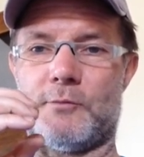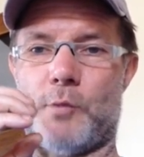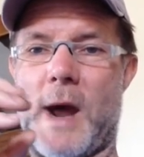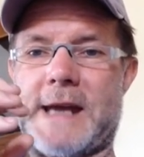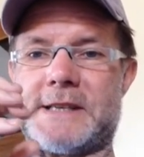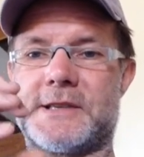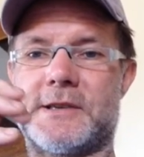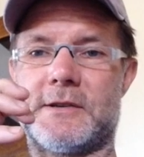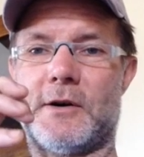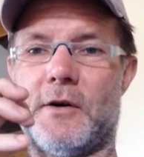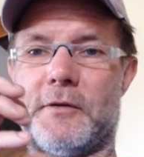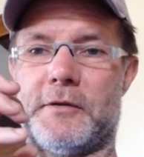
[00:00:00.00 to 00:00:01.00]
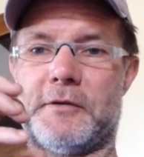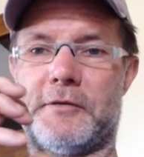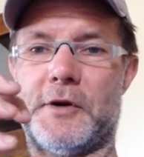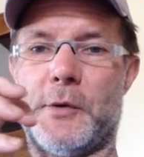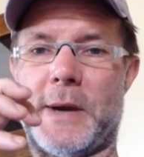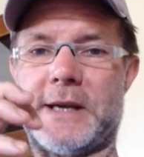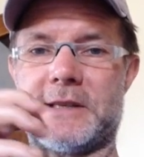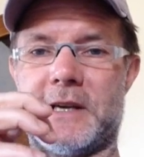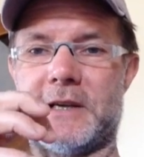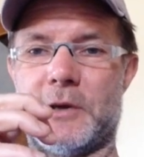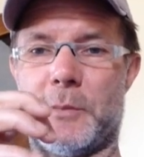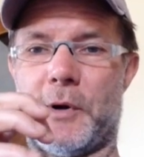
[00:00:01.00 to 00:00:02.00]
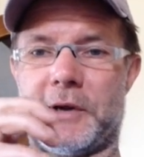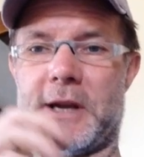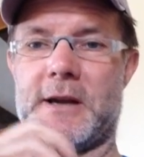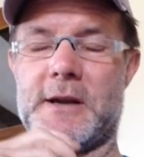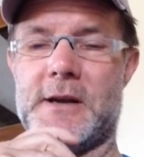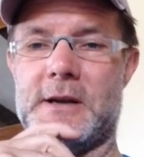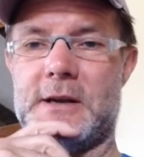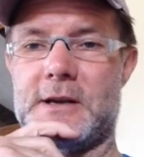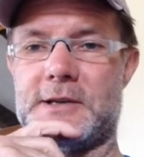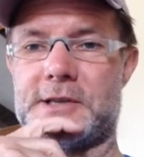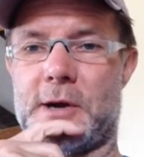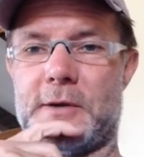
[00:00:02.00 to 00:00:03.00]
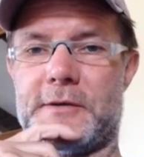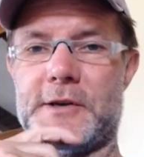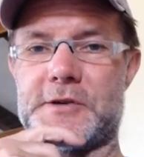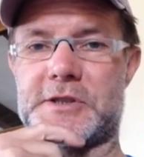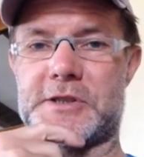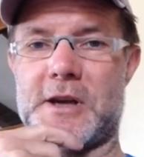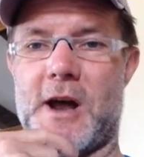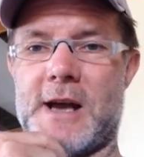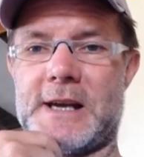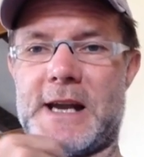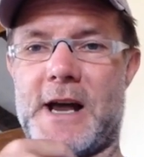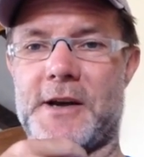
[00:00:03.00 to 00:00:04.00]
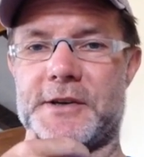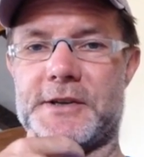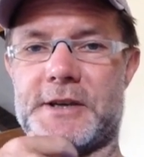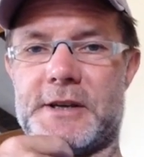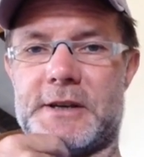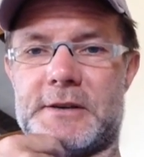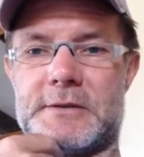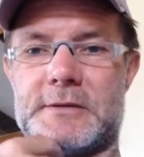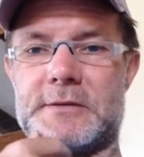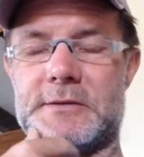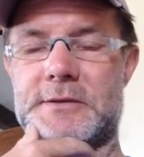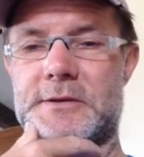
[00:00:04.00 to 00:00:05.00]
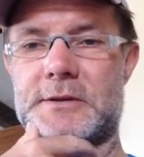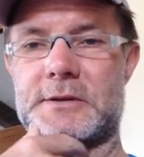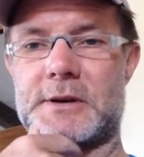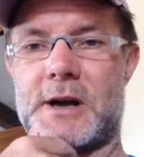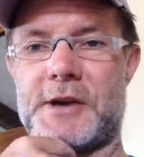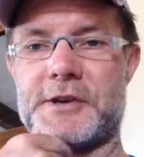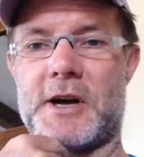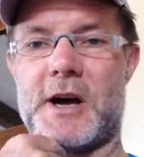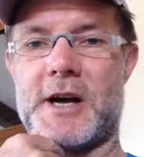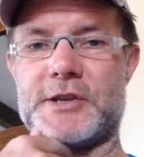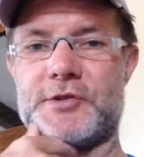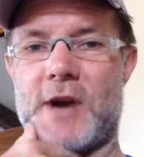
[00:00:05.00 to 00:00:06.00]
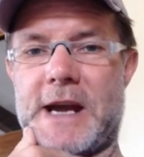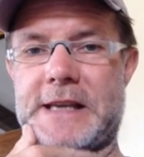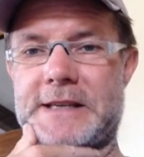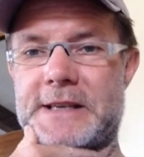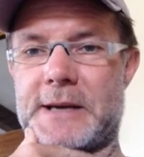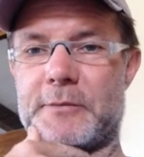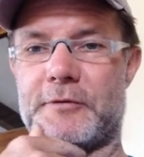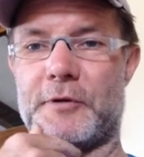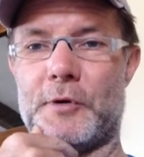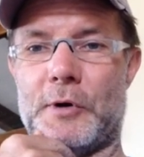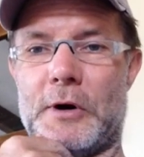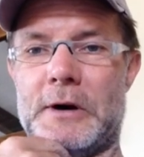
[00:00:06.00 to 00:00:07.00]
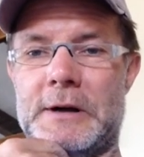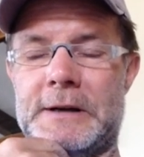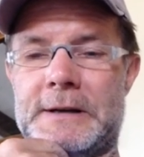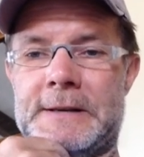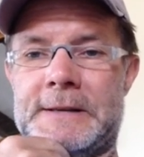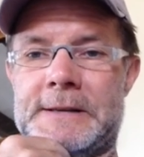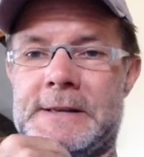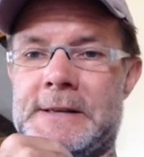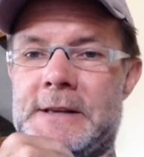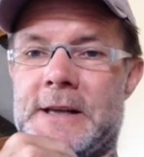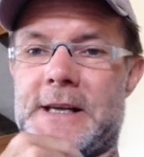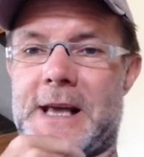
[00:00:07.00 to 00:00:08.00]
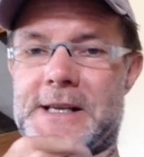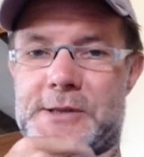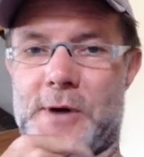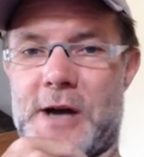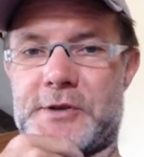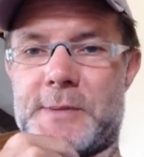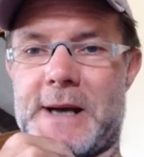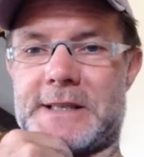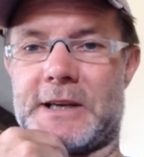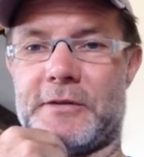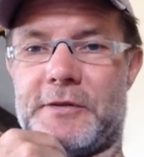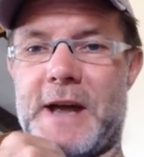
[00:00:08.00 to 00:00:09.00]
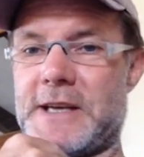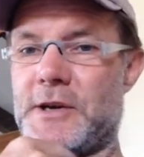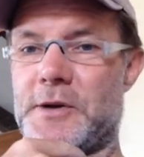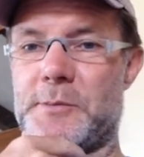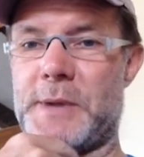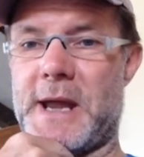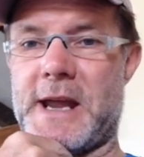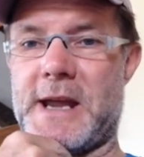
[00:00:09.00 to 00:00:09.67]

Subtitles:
weight of fluid in your body. So if you slightly underhydrate the day before, it has quite a dramatic effect. You can